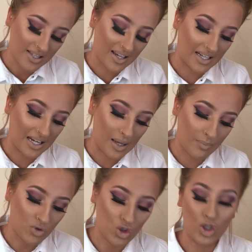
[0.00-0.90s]

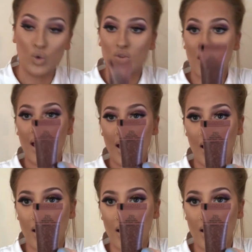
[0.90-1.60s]
deadlifts 210.